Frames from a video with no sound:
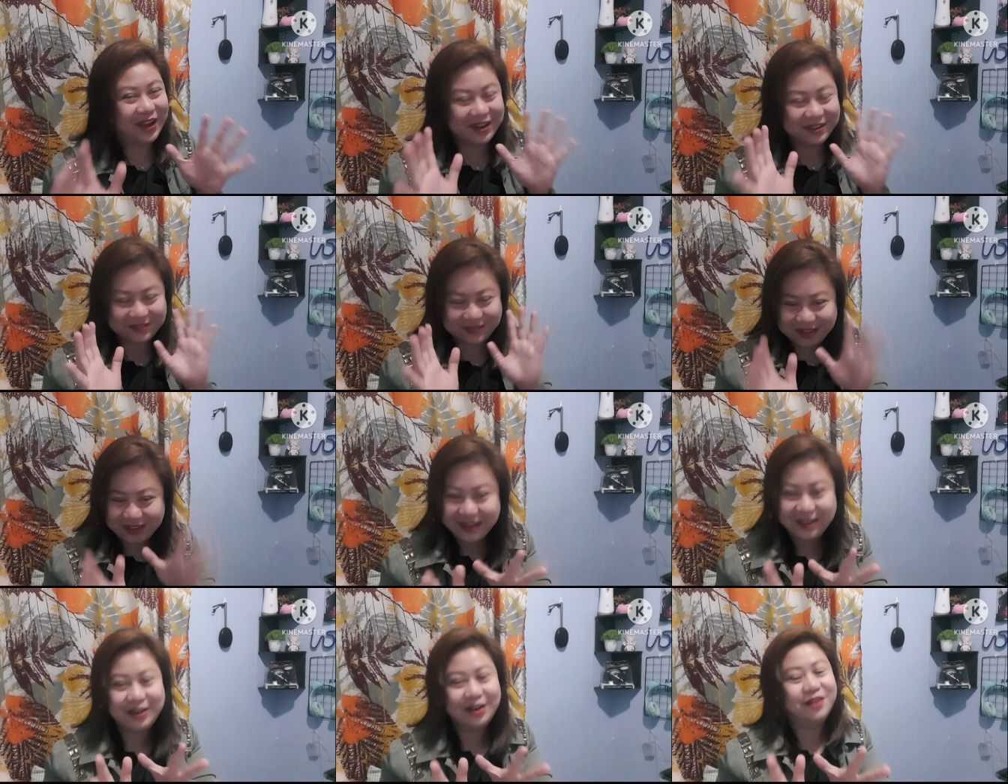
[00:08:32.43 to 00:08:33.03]
I
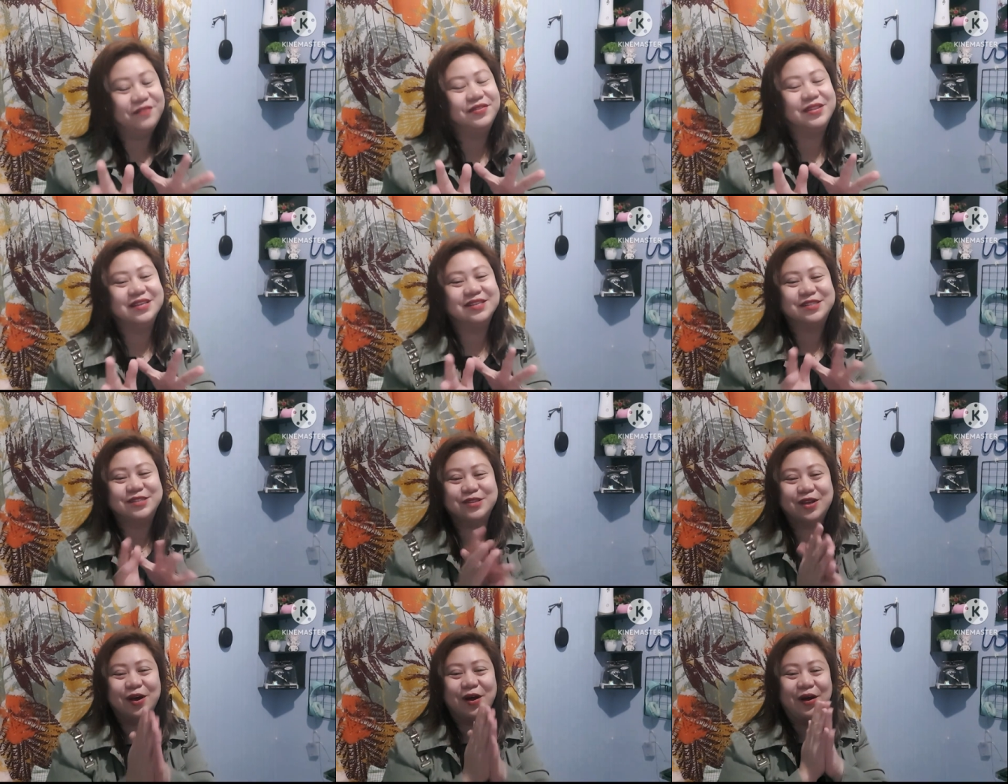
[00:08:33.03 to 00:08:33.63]
really love
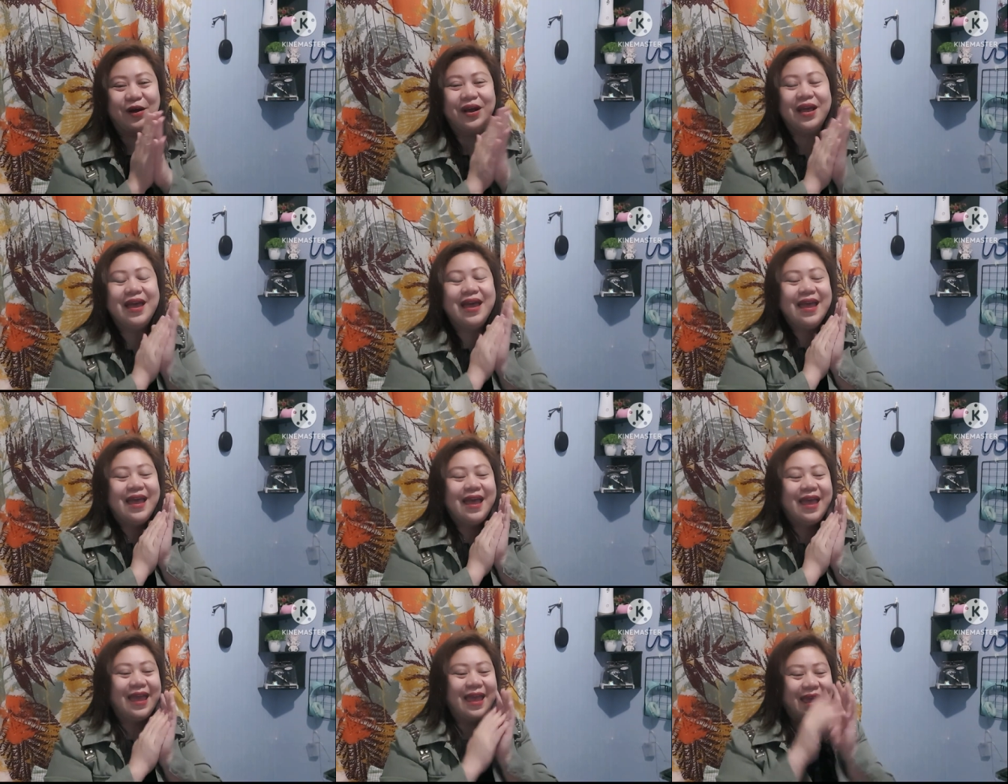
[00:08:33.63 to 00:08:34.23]
this song,
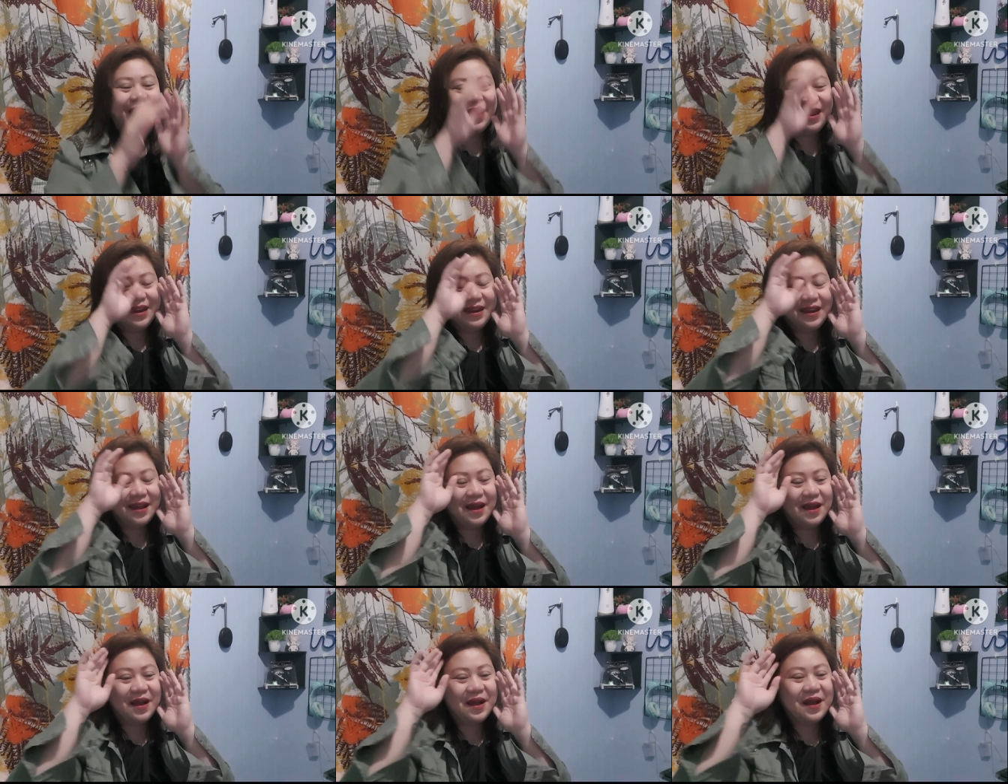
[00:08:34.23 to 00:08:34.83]

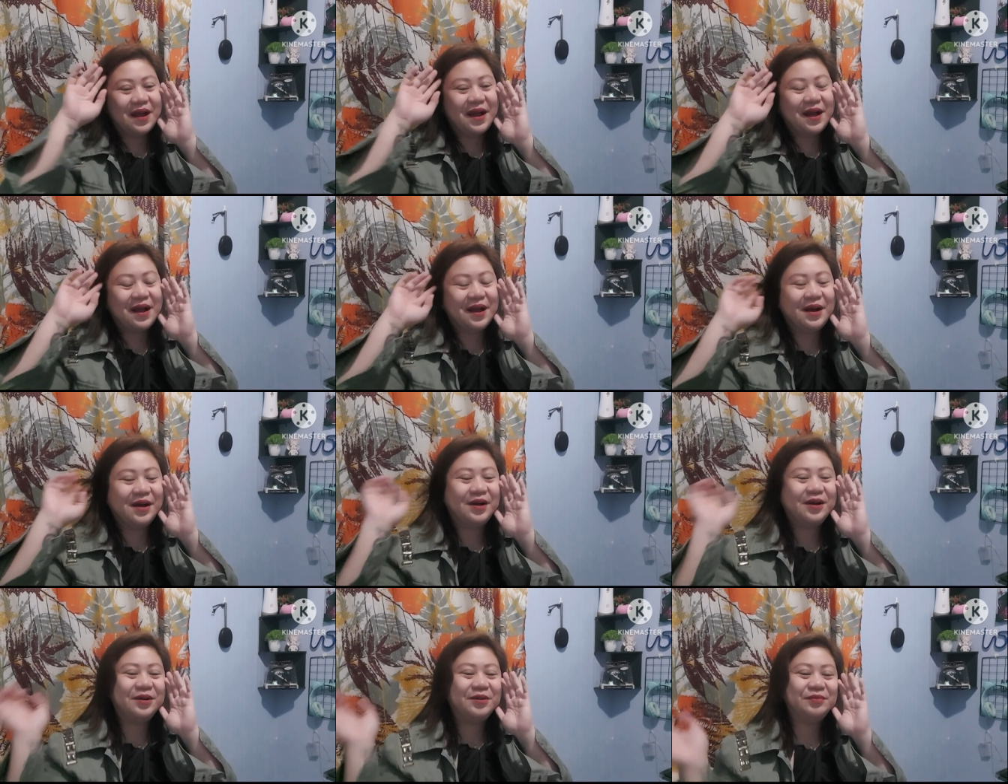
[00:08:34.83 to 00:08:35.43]
and
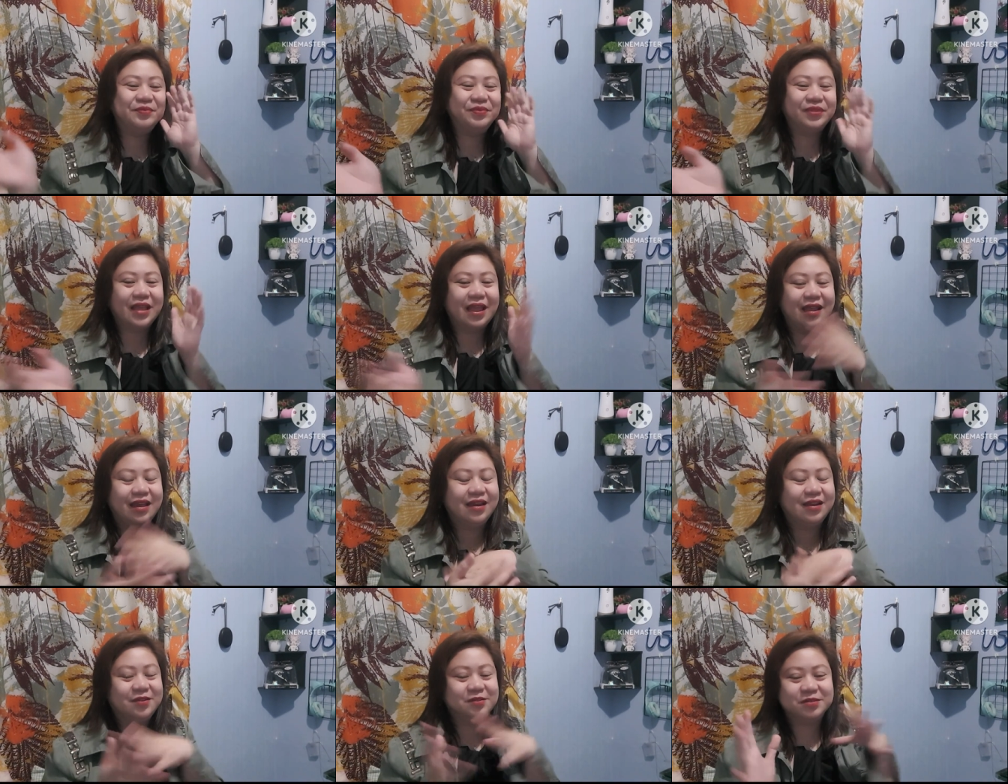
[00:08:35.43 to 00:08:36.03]
um,
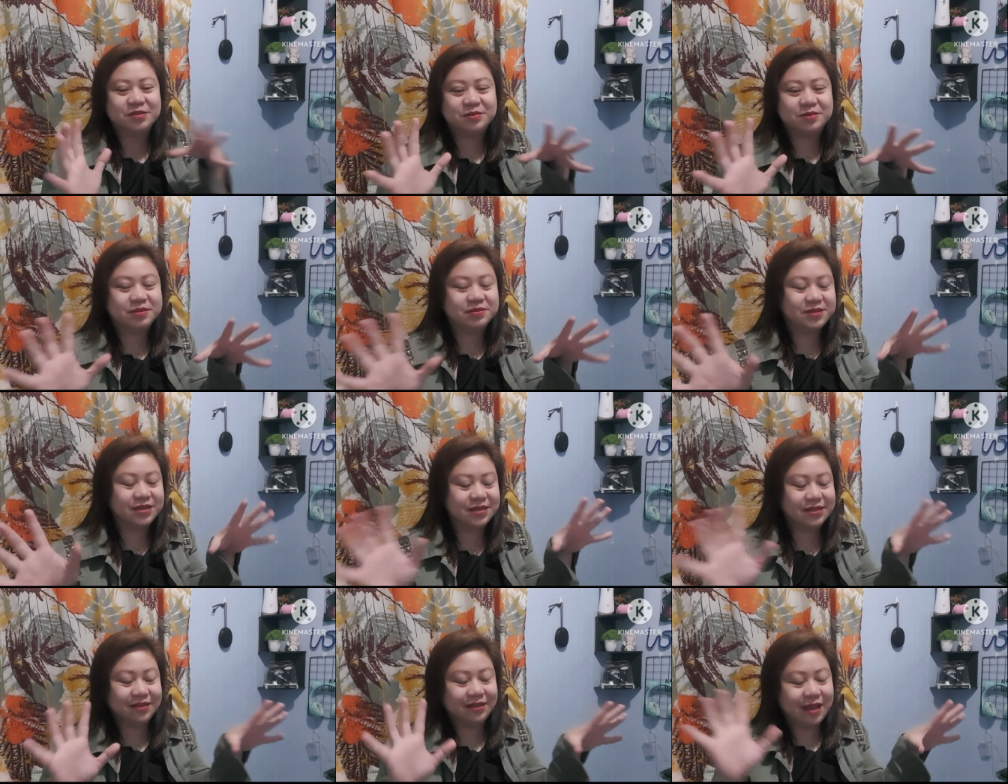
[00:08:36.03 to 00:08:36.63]
I got a
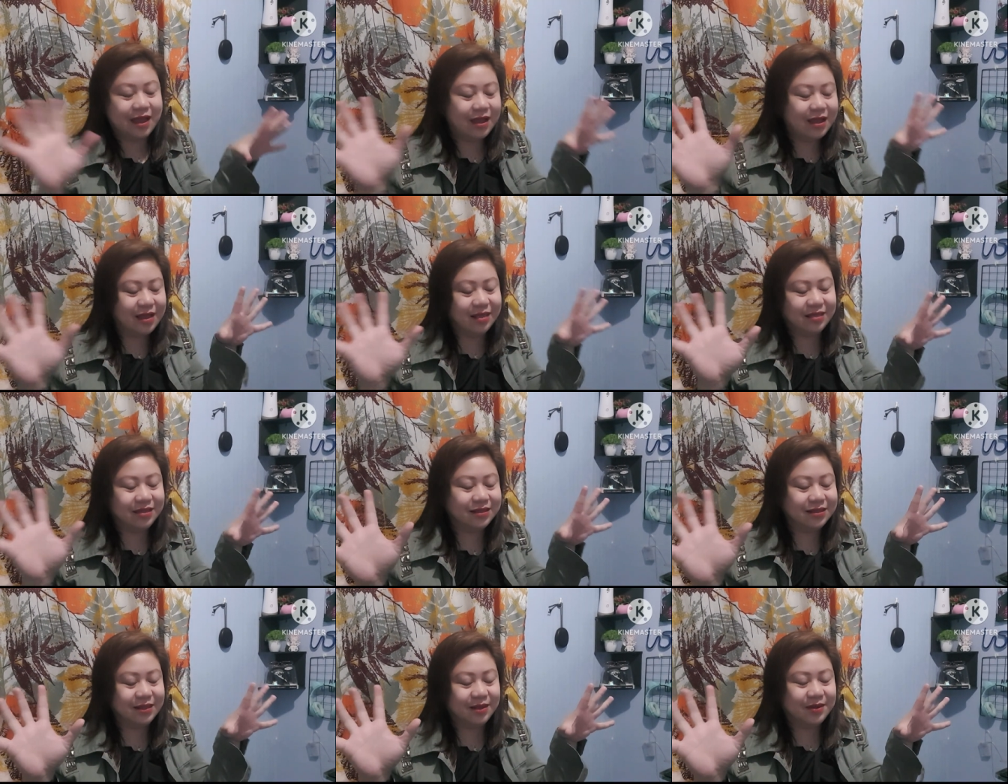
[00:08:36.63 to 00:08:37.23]
goosebumps. I,
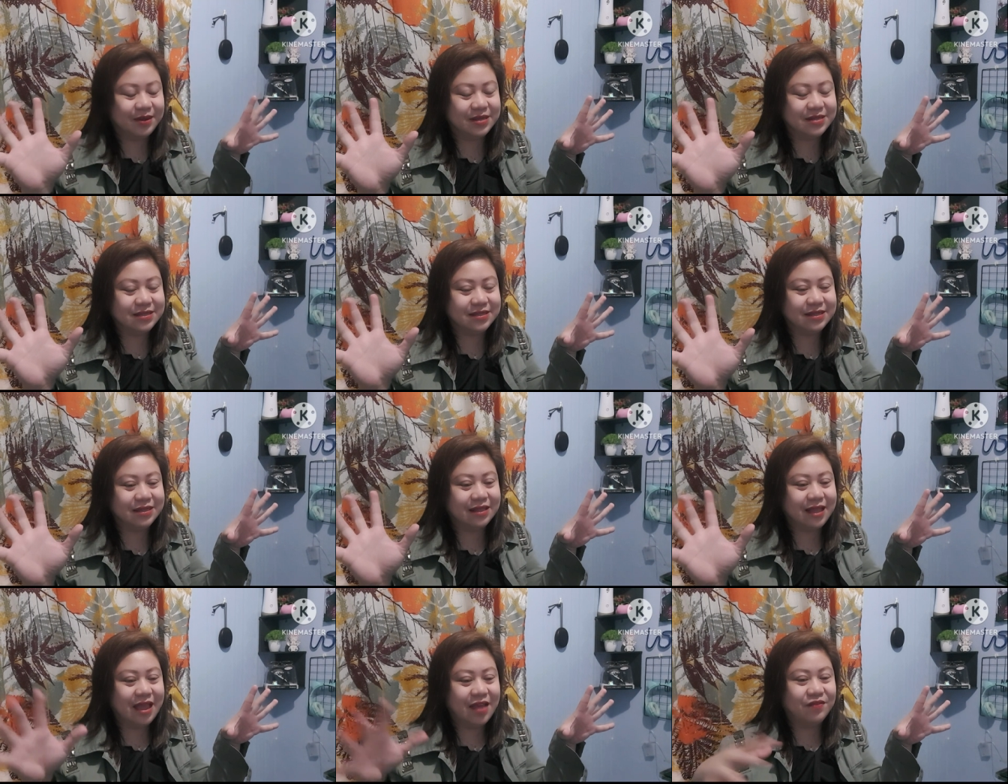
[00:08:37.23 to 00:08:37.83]
until now, I
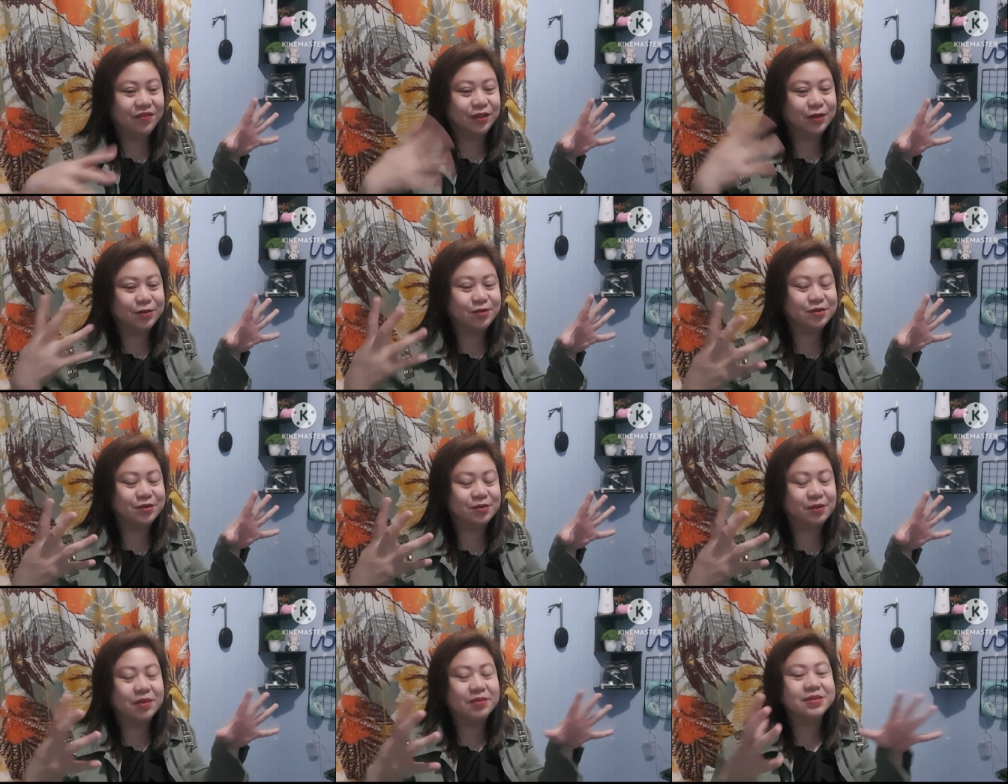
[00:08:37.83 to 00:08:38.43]
still have the
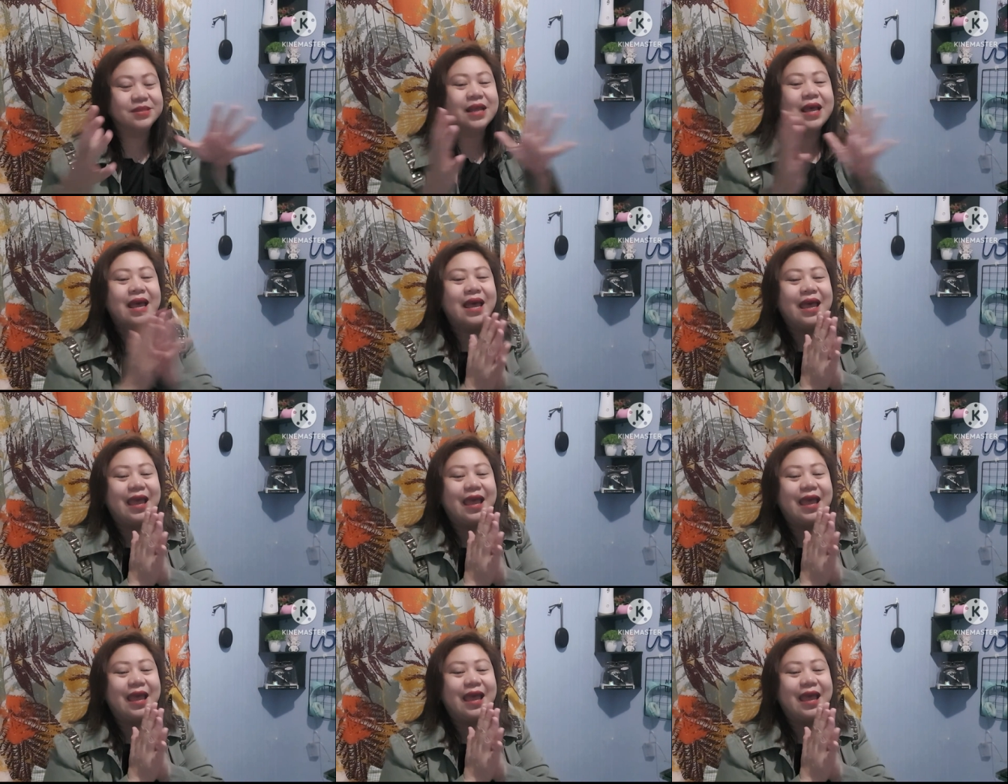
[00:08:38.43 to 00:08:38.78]
goosebumps.